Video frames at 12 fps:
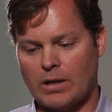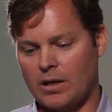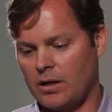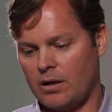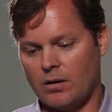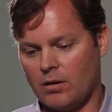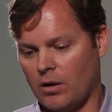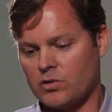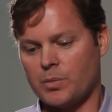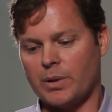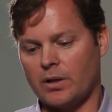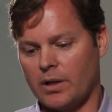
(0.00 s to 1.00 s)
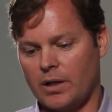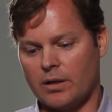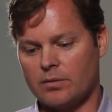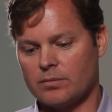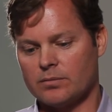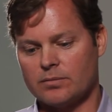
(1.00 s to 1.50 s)
and it,
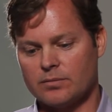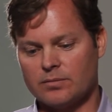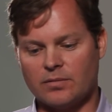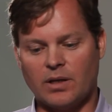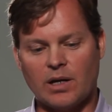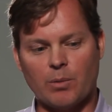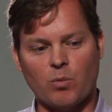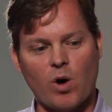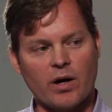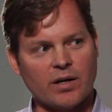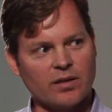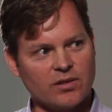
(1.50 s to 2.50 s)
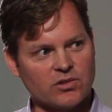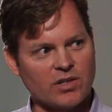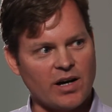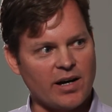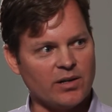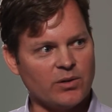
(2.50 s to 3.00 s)
ultimately you know i'm walking this
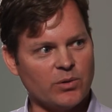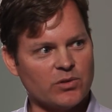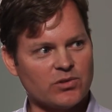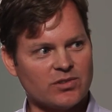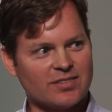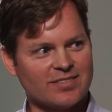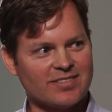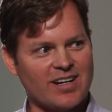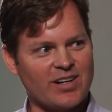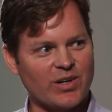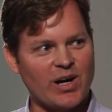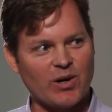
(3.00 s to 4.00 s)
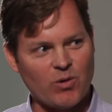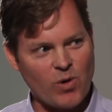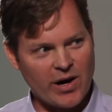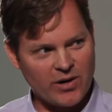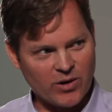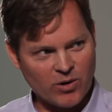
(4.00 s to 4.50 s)
guy who was kind of got
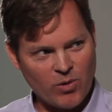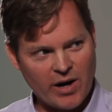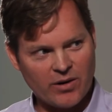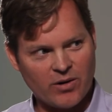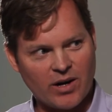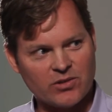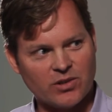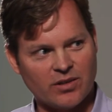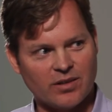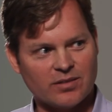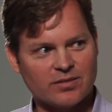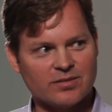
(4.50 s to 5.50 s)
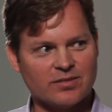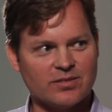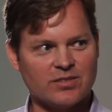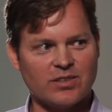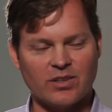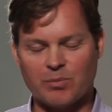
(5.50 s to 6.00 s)
quieter and quieter out to the
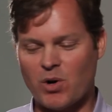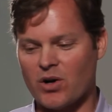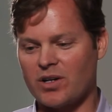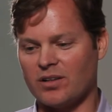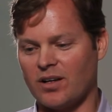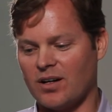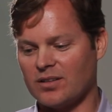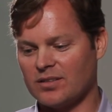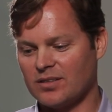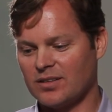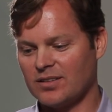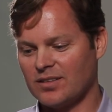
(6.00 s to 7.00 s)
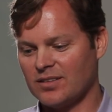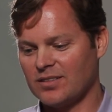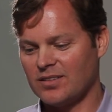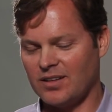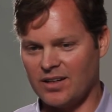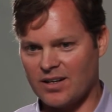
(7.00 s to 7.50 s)
to the parking lot
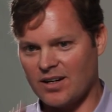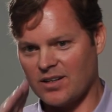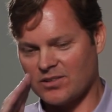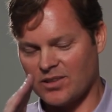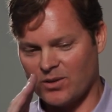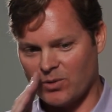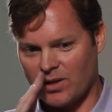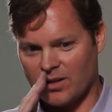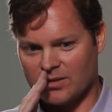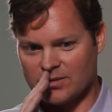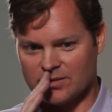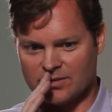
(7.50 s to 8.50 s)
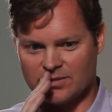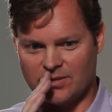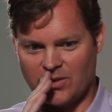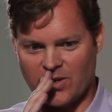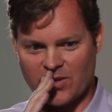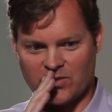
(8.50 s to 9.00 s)
and he kind of said, Well,
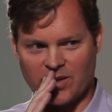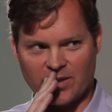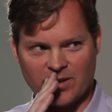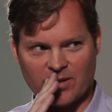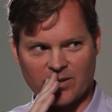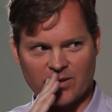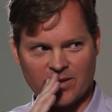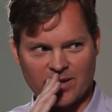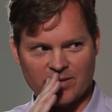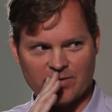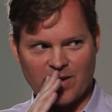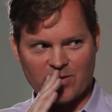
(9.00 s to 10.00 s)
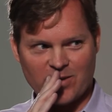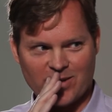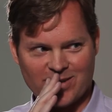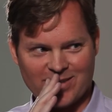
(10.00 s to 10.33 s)
you guys need another uh, founder?